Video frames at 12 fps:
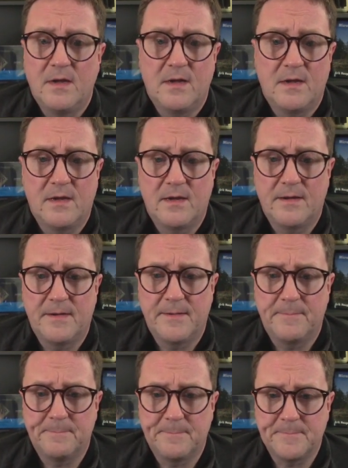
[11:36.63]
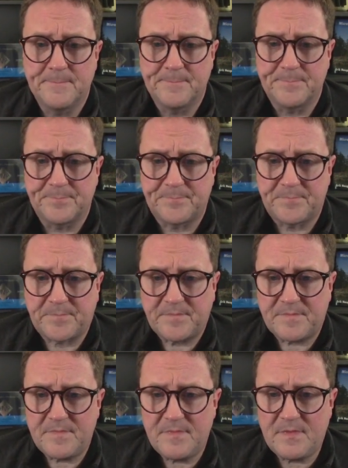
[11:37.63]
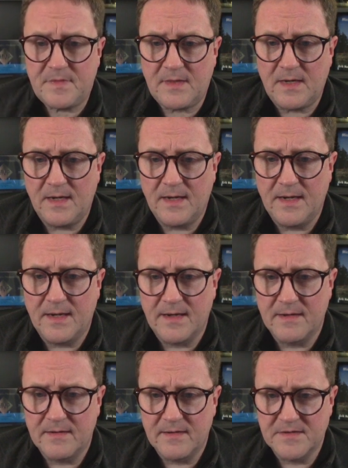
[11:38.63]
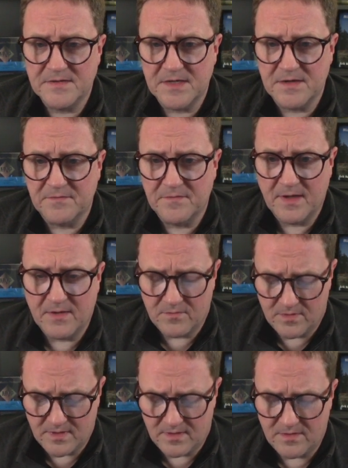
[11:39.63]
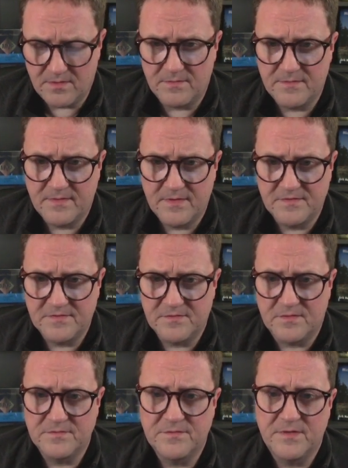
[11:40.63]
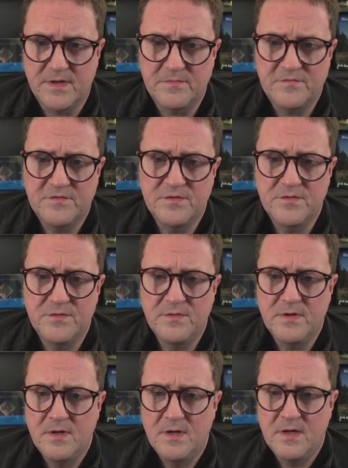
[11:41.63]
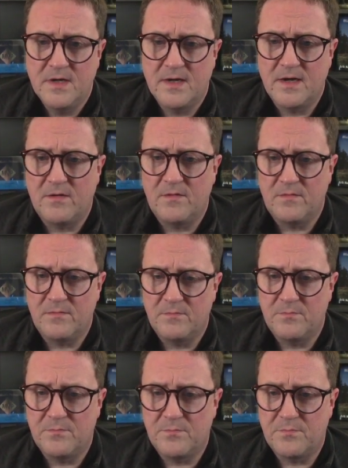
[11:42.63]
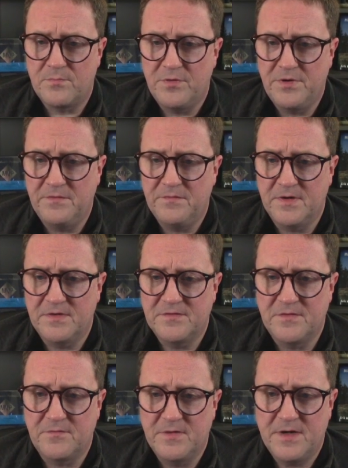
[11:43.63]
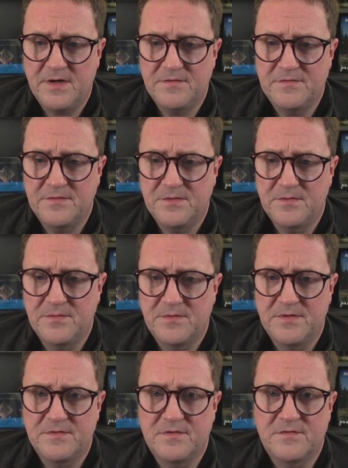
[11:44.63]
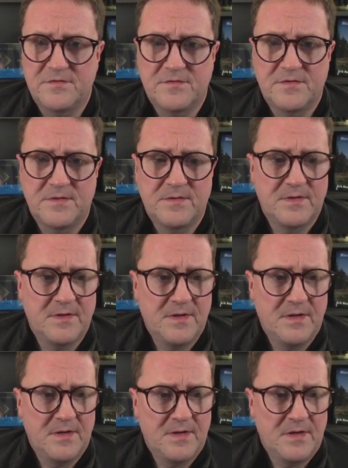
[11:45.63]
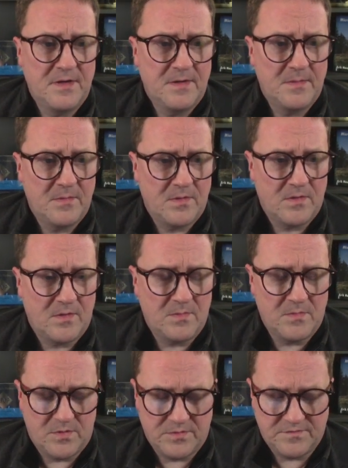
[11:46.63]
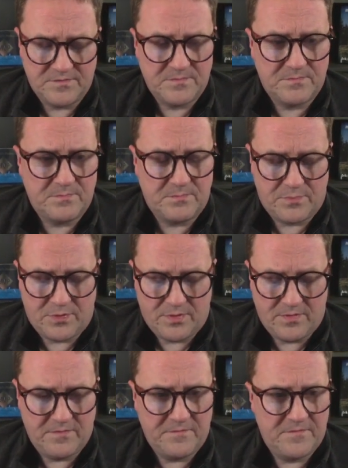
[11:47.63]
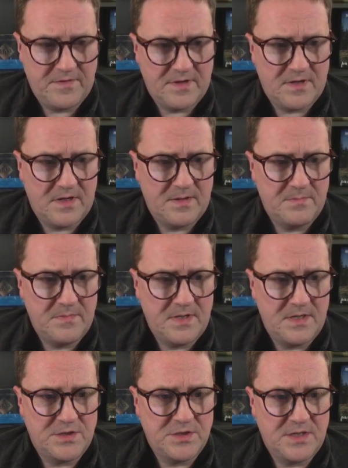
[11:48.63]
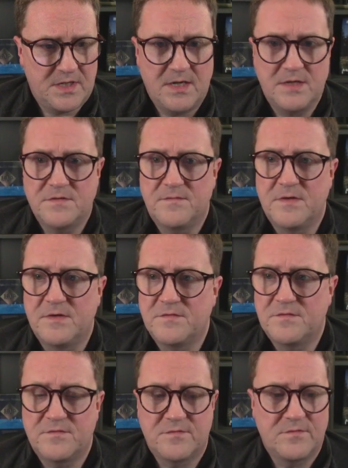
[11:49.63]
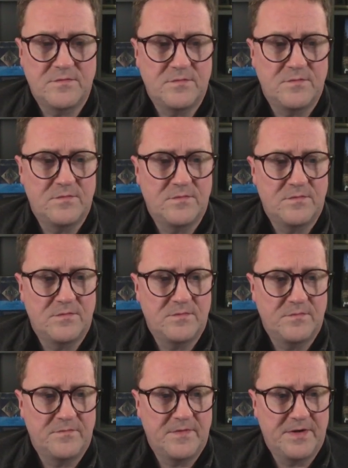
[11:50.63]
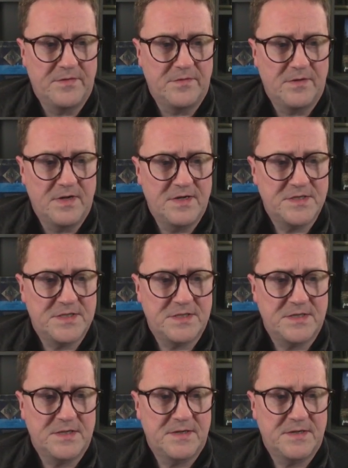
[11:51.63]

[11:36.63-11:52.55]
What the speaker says: And instead of that one, this is also named 2, and I'll prefix the rec. So this is almost perfect. Let me change this to vendor list.